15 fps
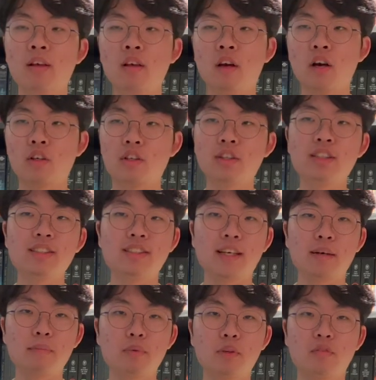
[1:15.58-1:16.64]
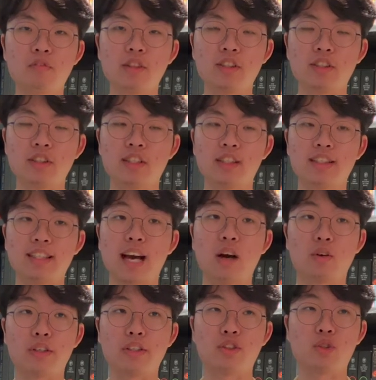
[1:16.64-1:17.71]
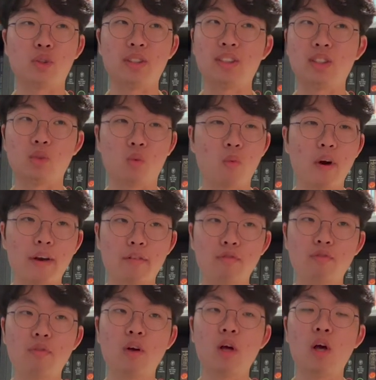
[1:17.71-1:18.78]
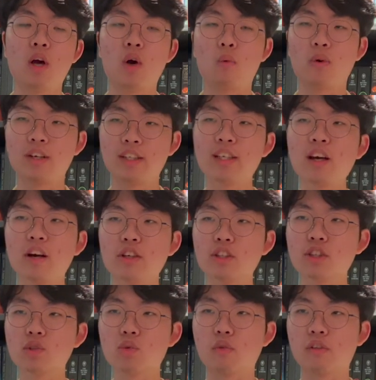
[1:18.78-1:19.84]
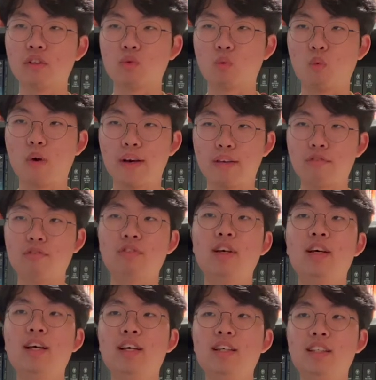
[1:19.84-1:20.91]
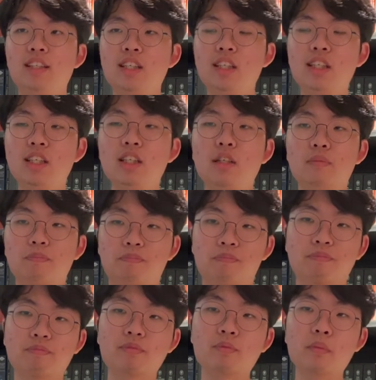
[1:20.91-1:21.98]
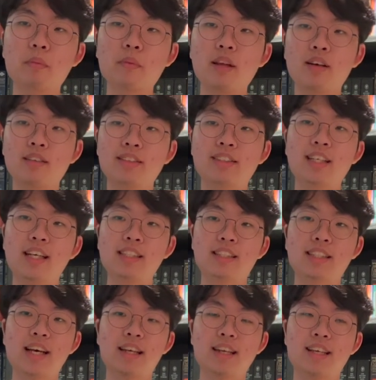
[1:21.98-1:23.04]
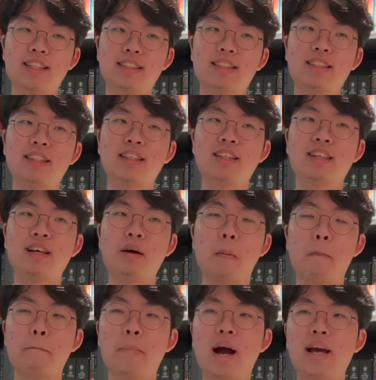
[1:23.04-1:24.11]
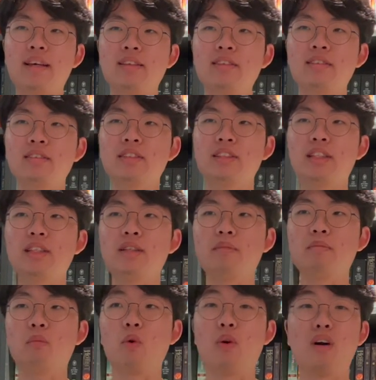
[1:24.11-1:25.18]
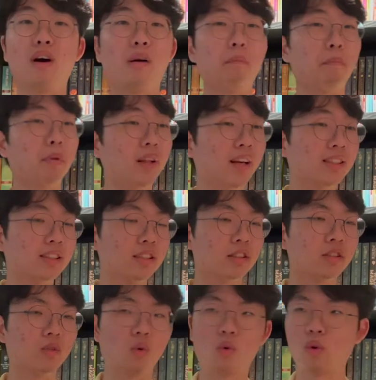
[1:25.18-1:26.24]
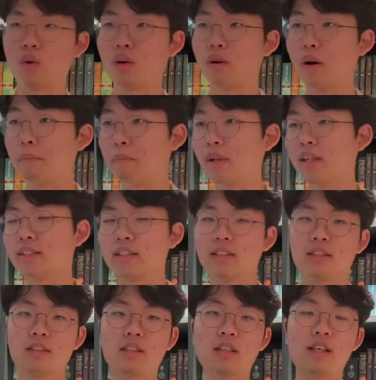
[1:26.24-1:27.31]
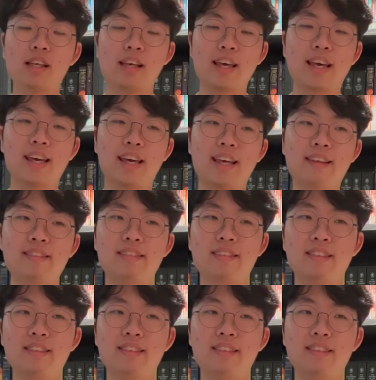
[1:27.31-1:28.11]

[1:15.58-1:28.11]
A good example of this is how he treats his wife. When he argues with his wife, he says that it's mildly more unpleasant or unpleasant. And